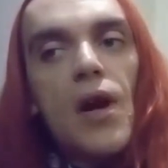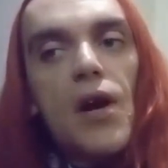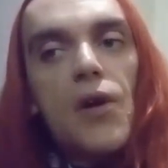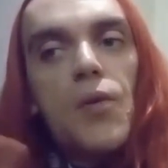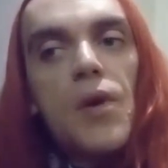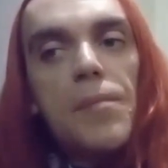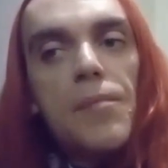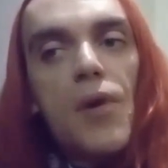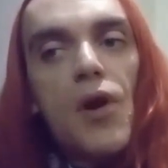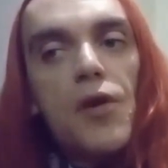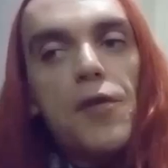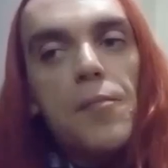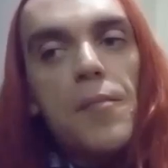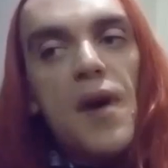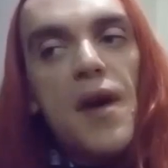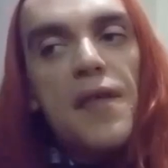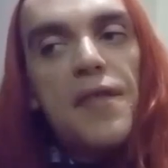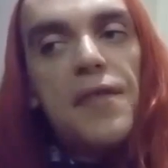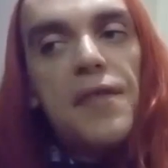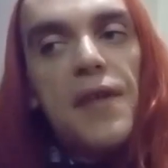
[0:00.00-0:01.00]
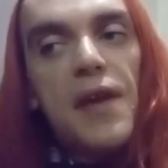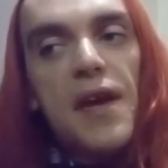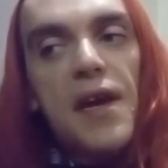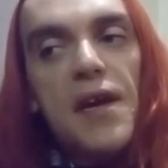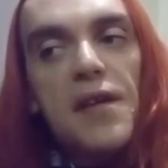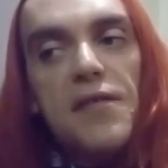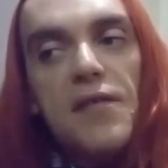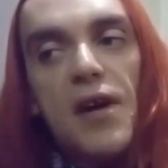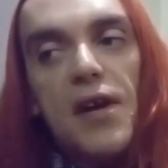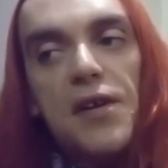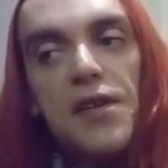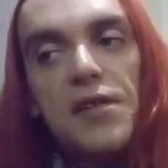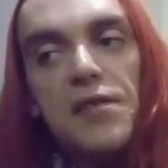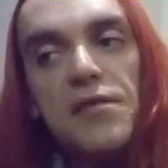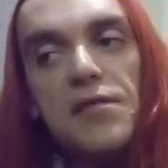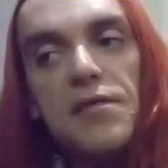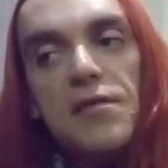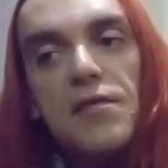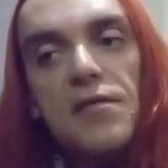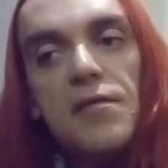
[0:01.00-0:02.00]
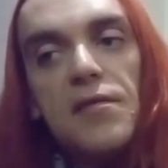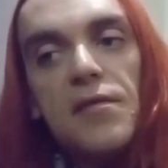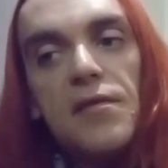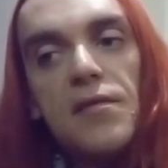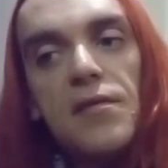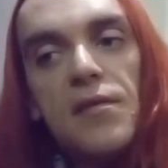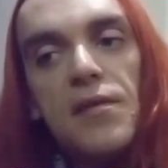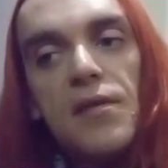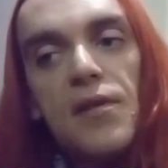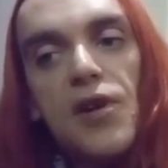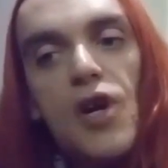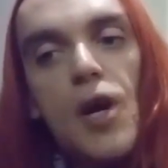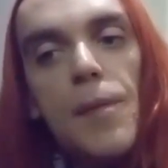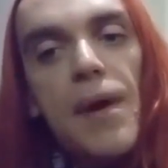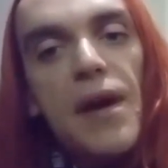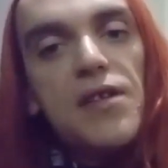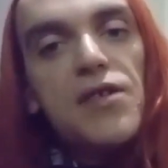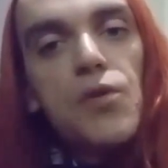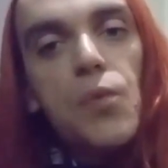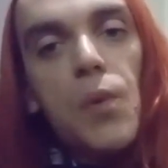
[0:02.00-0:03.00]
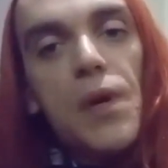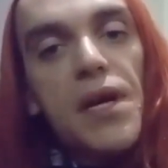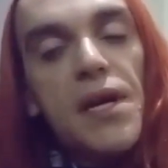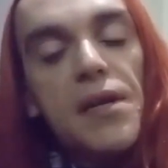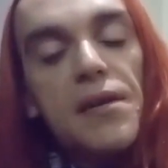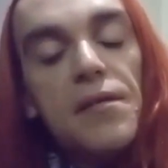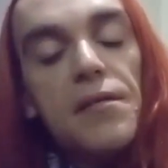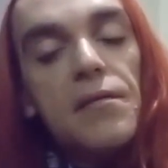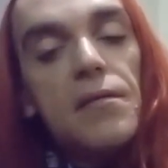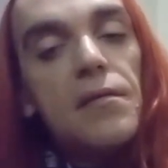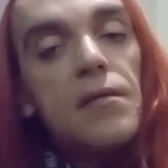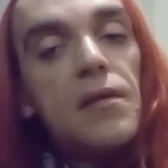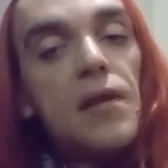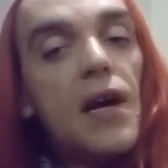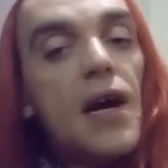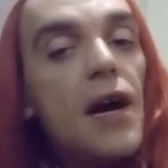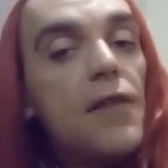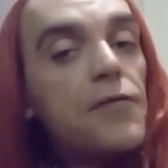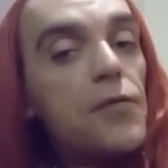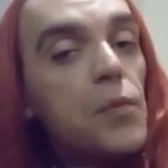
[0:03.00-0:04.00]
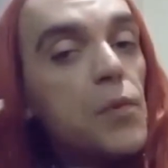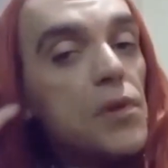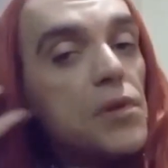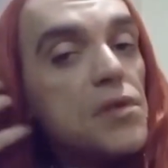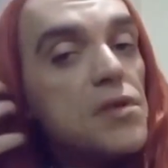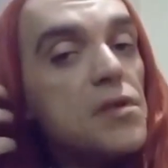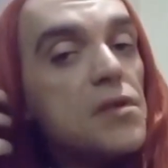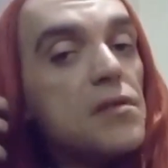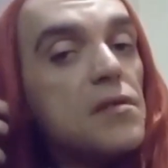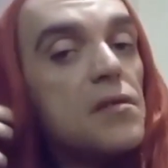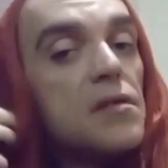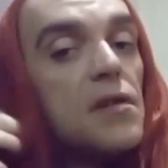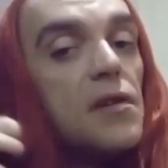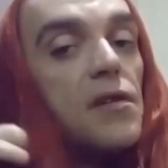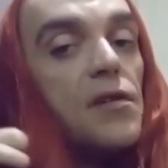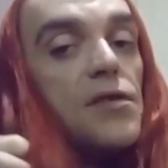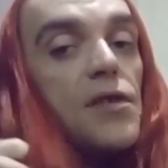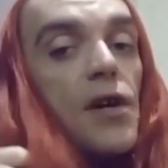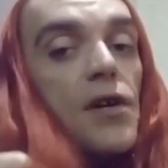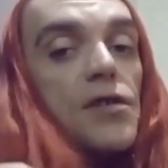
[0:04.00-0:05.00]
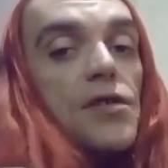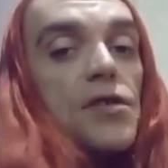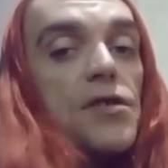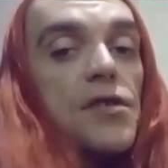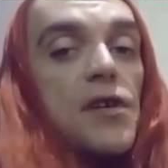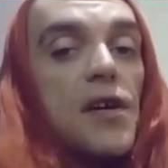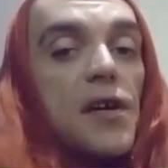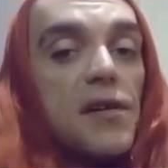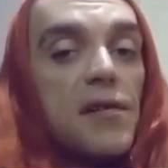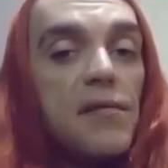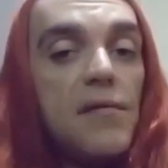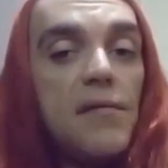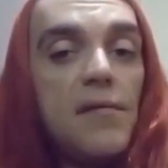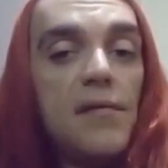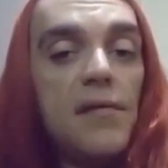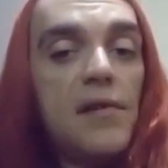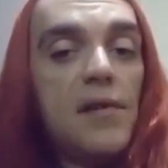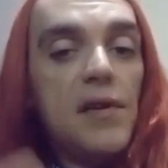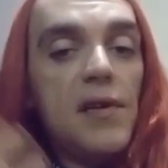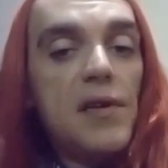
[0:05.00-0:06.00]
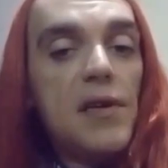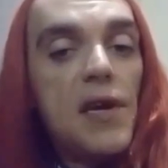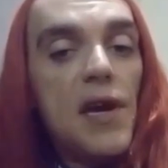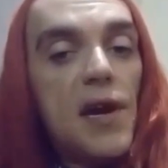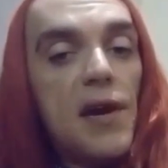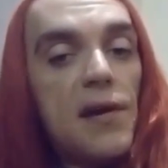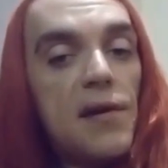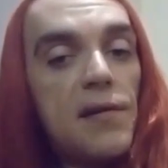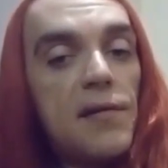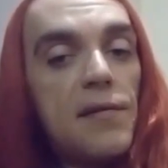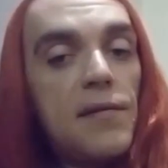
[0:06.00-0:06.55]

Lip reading: quit both meth and I didn't go back to weed afterwards. So it's just like, yeah.